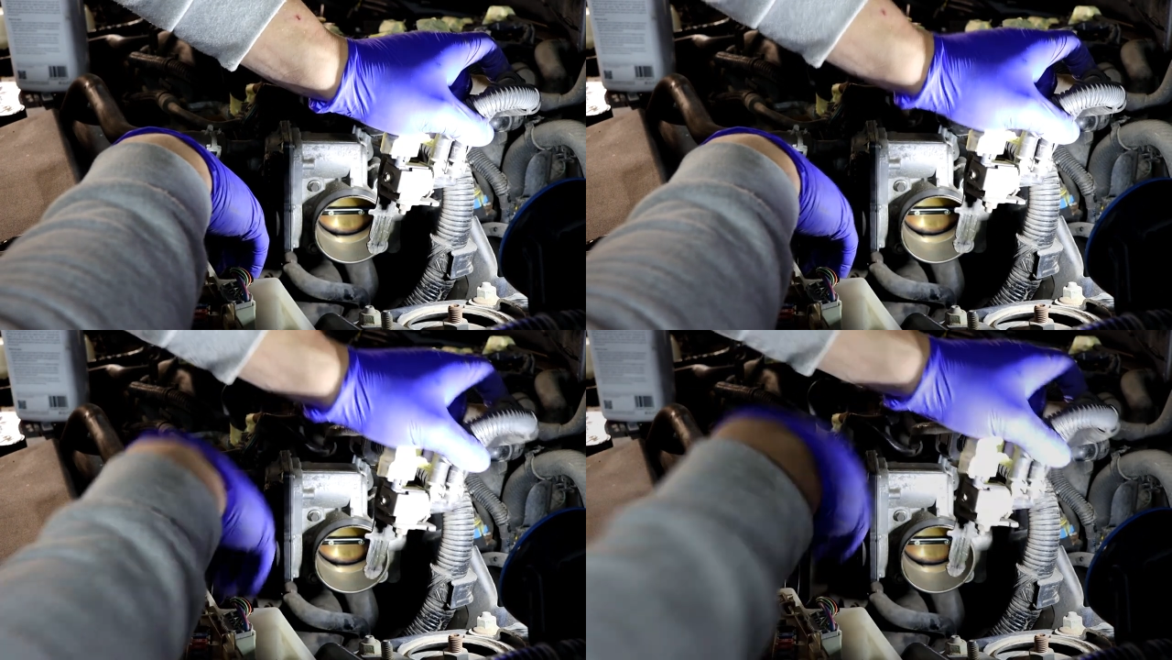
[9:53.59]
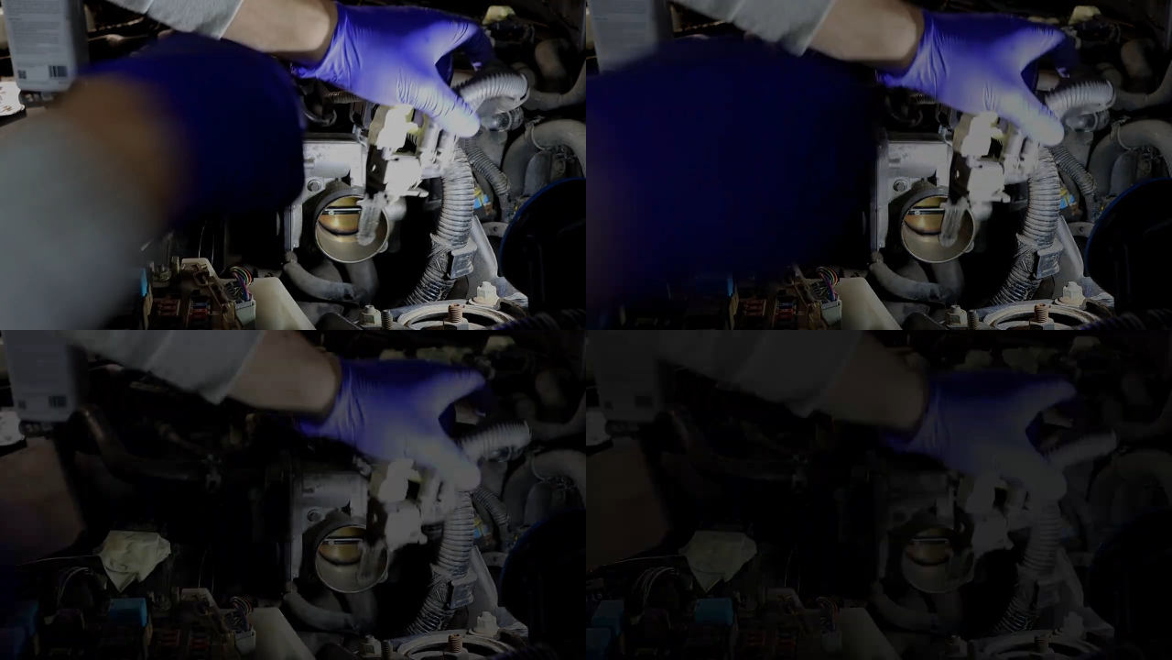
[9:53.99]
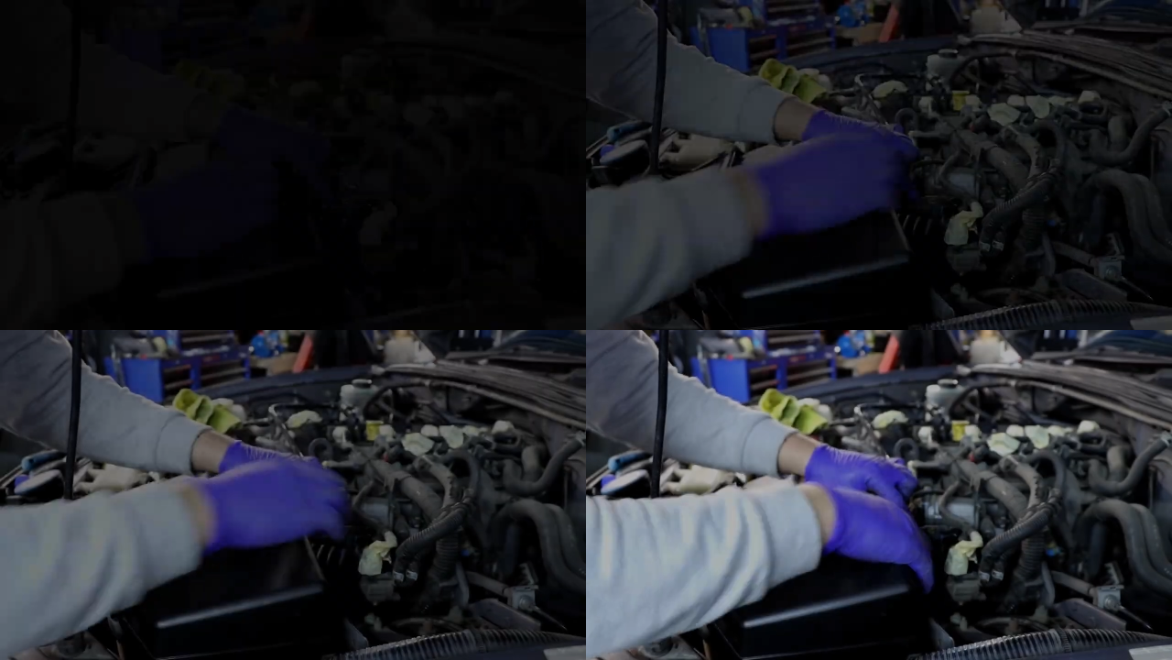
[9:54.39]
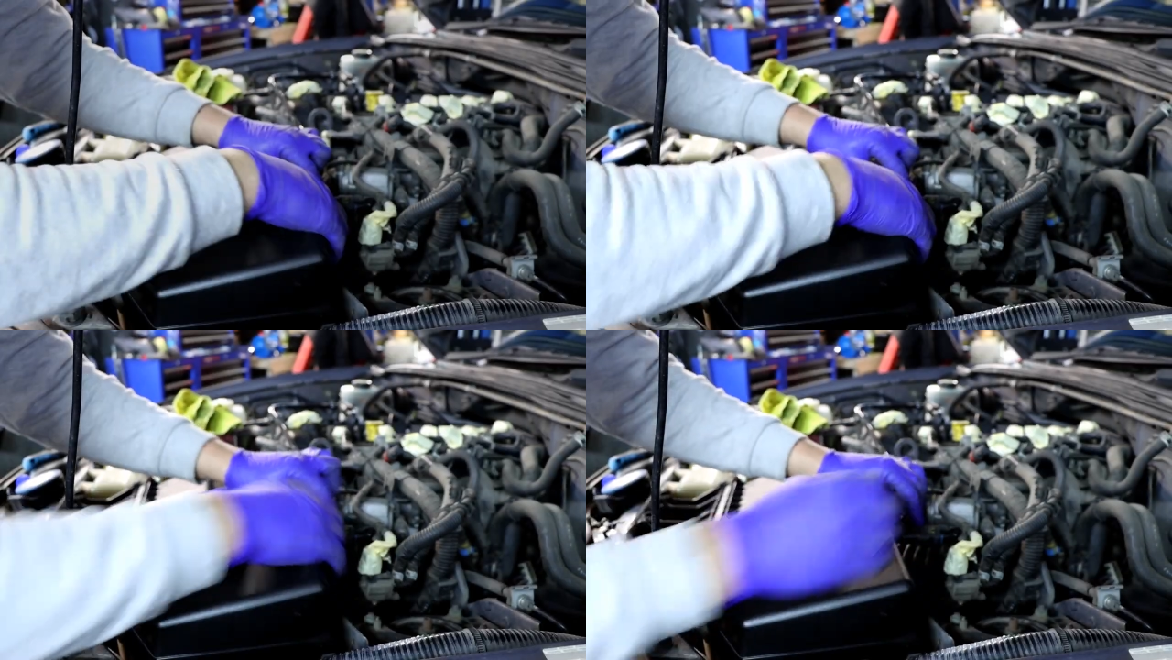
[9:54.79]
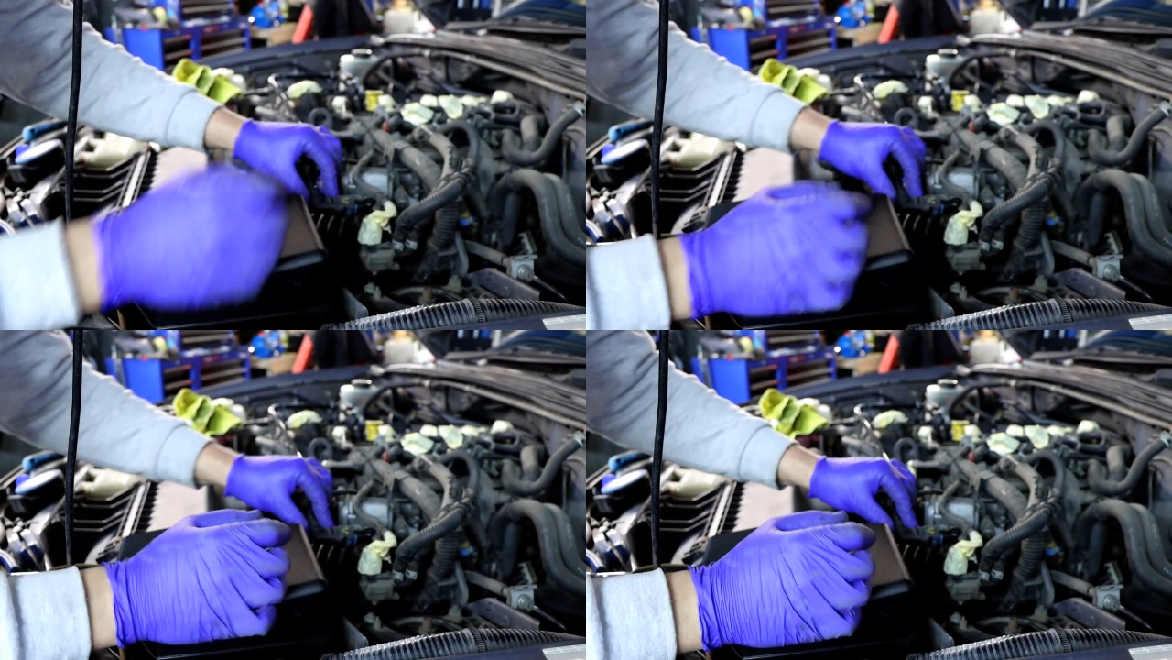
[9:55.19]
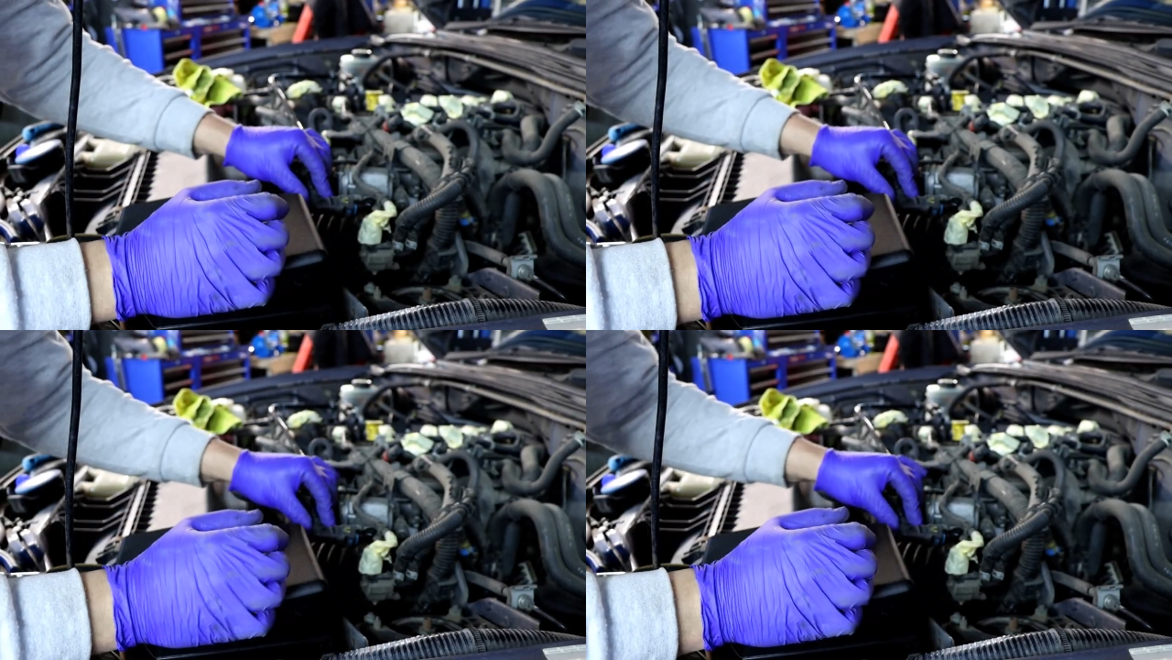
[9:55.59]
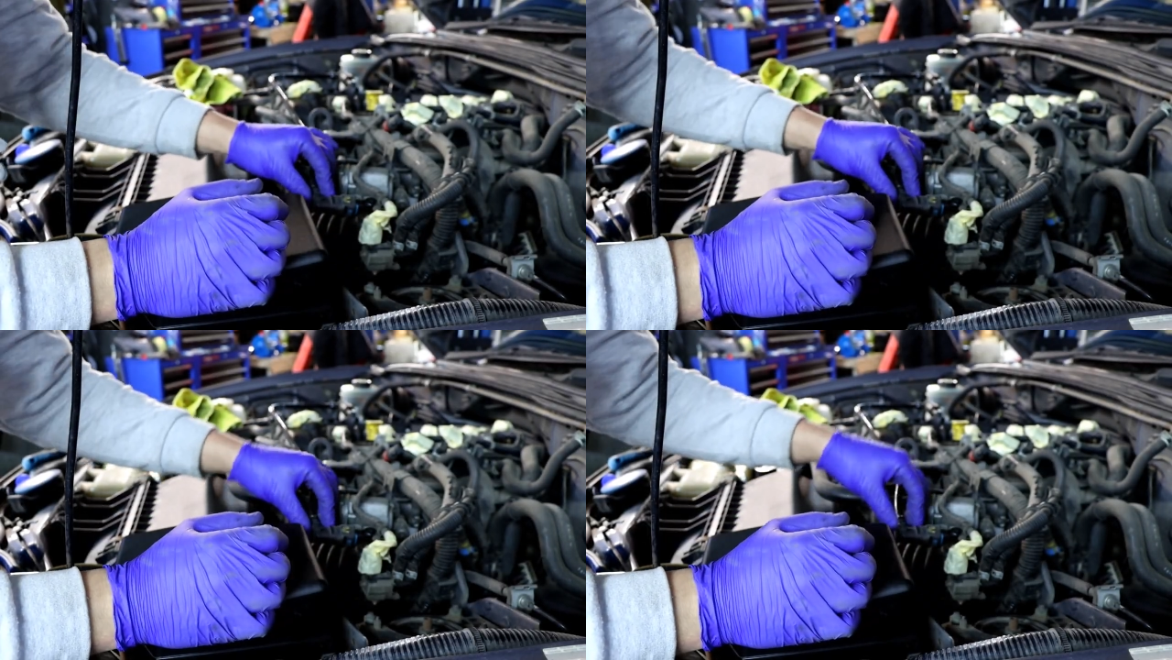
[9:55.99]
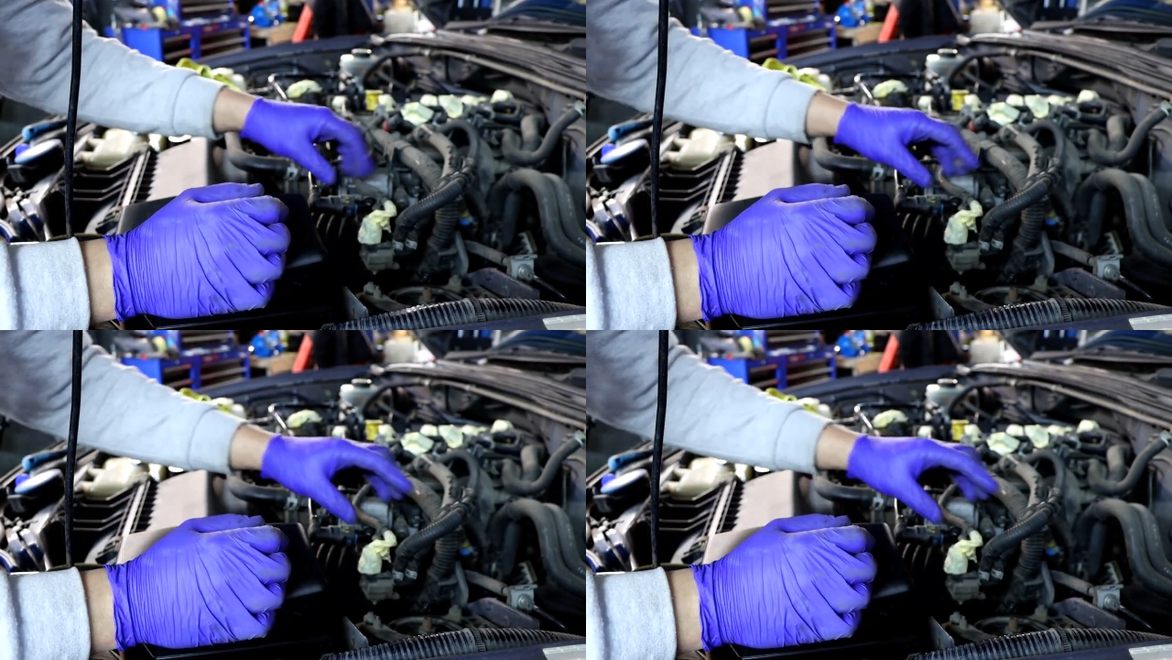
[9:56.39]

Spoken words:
Nobody's mouth can be seen.